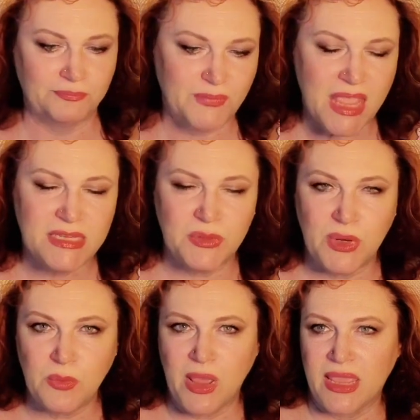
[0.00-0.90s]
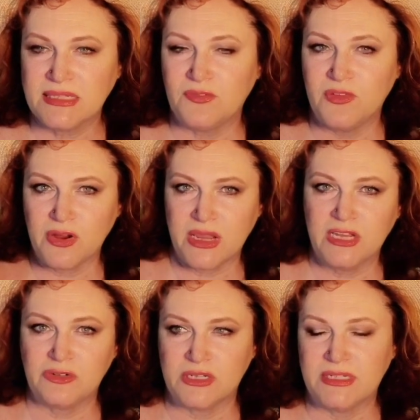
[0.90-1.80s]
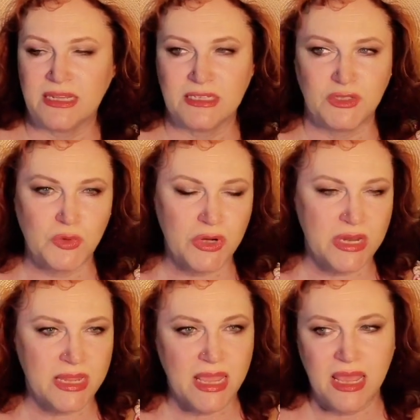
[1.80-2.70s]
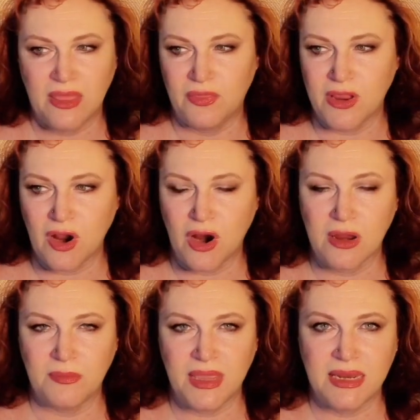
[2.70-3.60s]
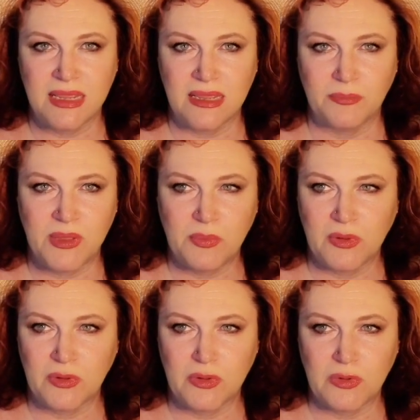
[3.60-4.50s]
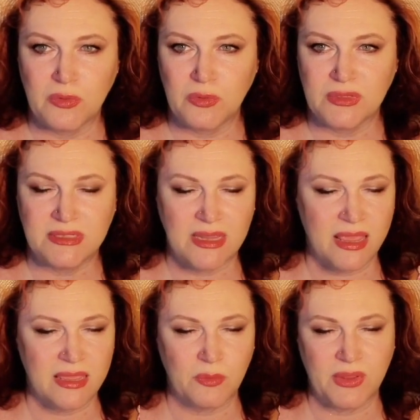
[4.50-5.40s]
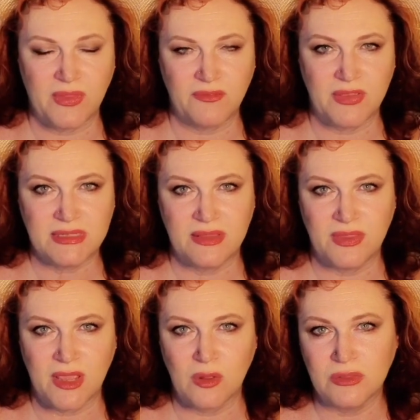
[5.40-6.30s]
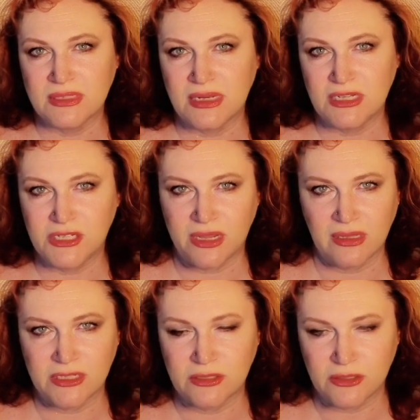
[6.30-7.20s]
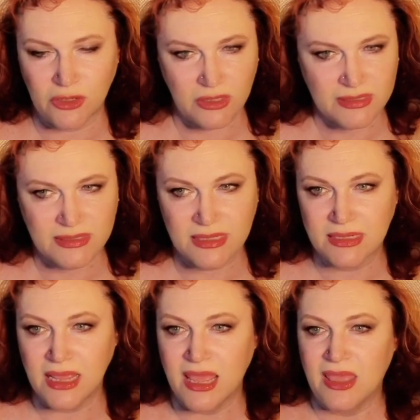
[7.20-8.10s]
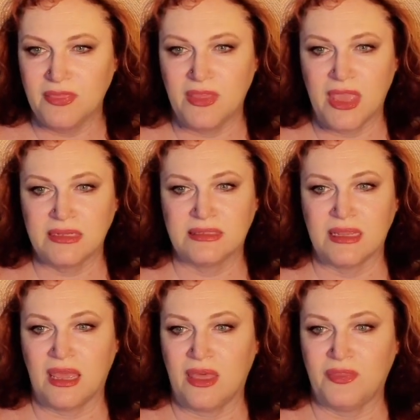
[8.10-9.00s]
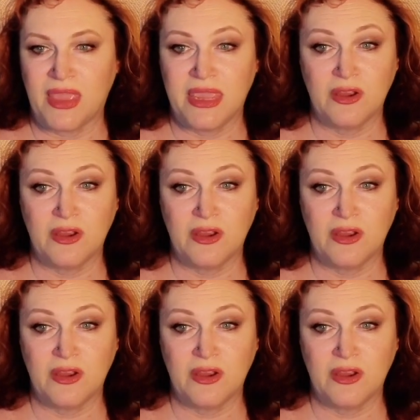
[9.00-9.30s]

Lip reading: So anyway, it's a very interesting story. There are many people who say when they visit the old city jail in Charleston that they hear